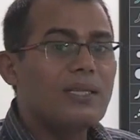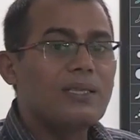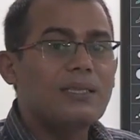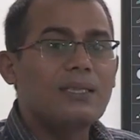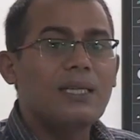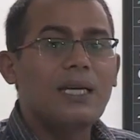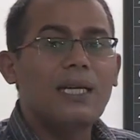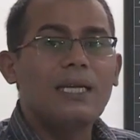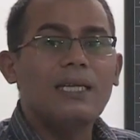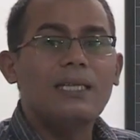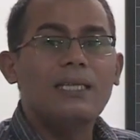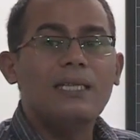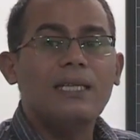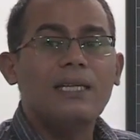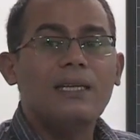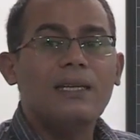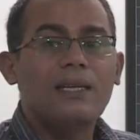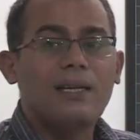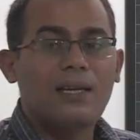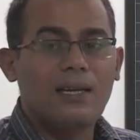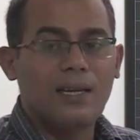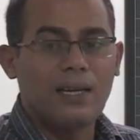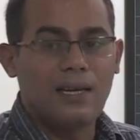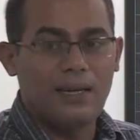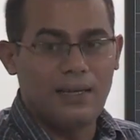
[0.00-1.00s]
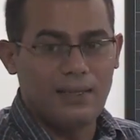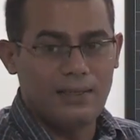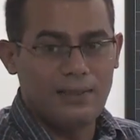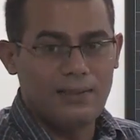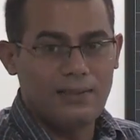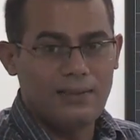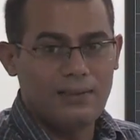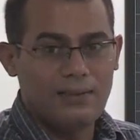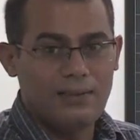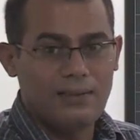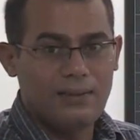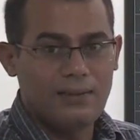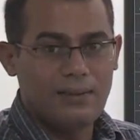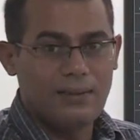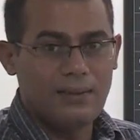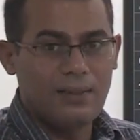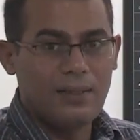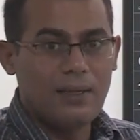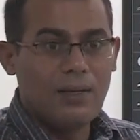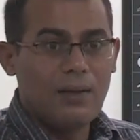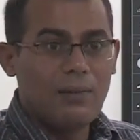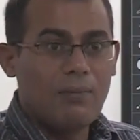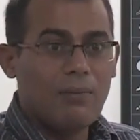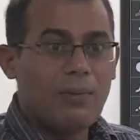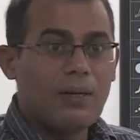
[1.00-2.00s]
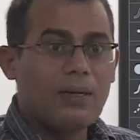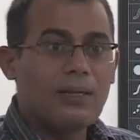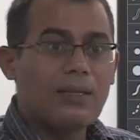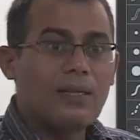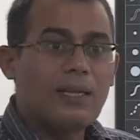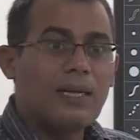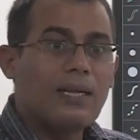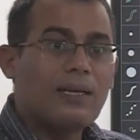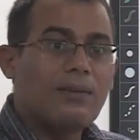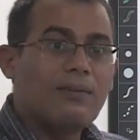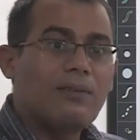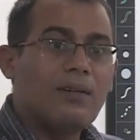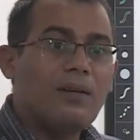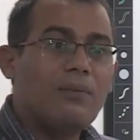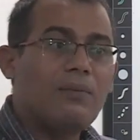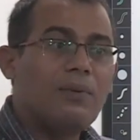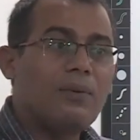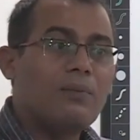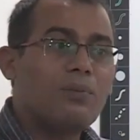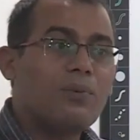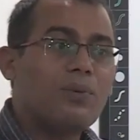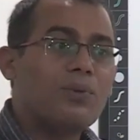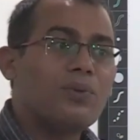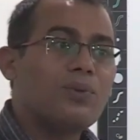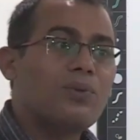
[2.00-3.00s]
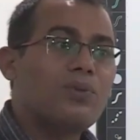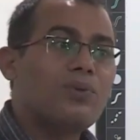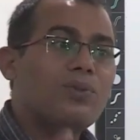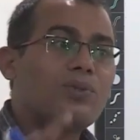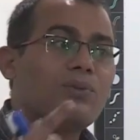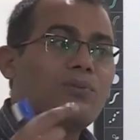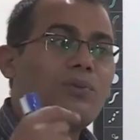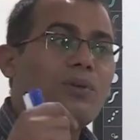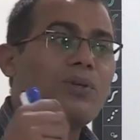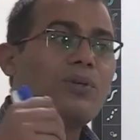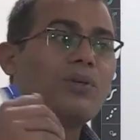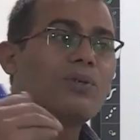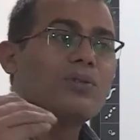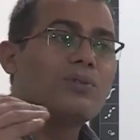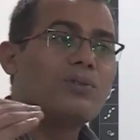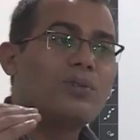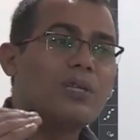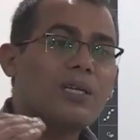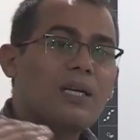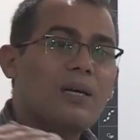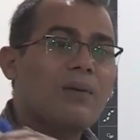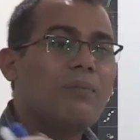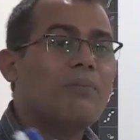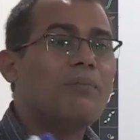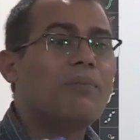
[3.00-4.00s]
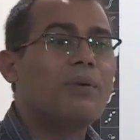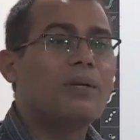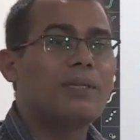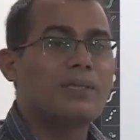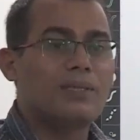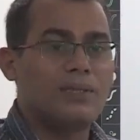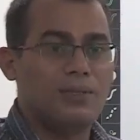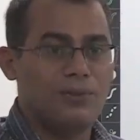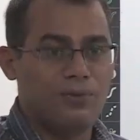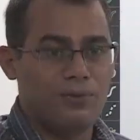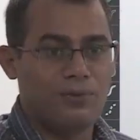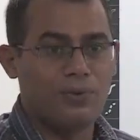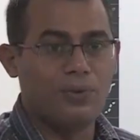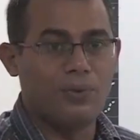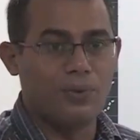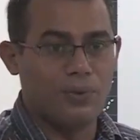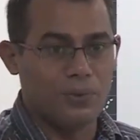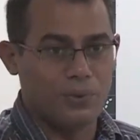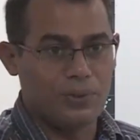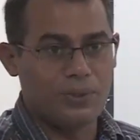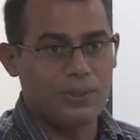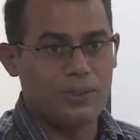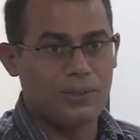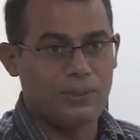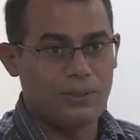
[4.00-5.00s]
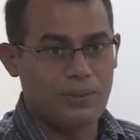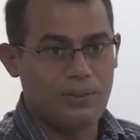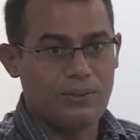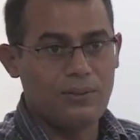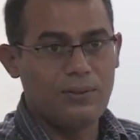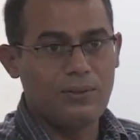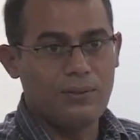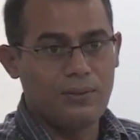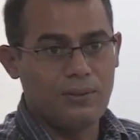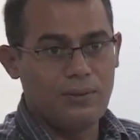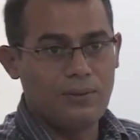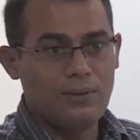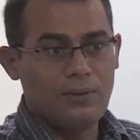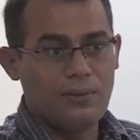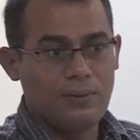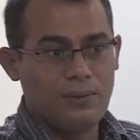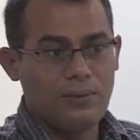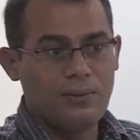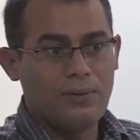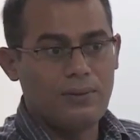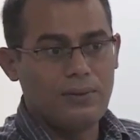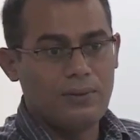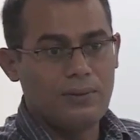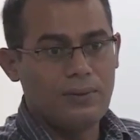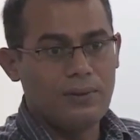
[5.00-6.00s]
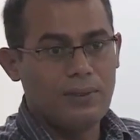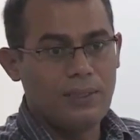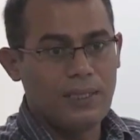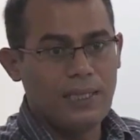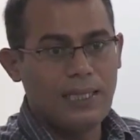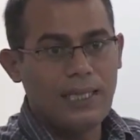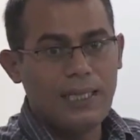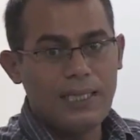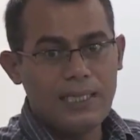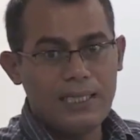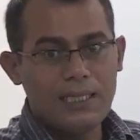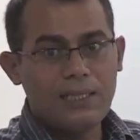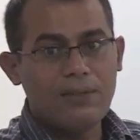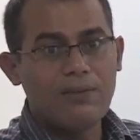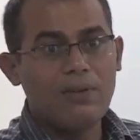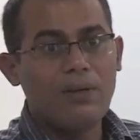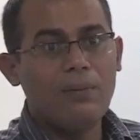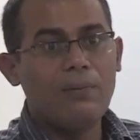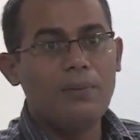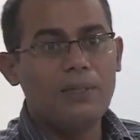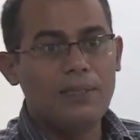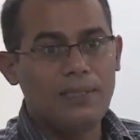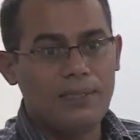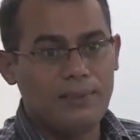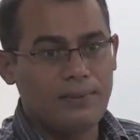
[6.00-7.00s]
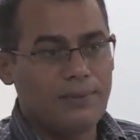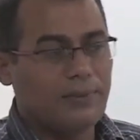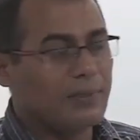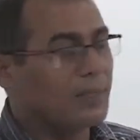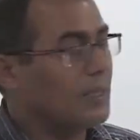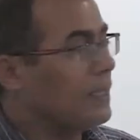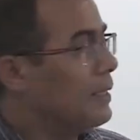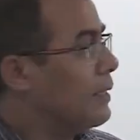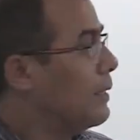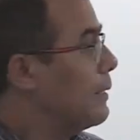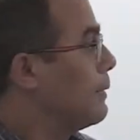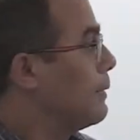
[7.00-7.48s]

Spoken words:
side inclined, but that will be produced because of the compressive forces. The nature will be different.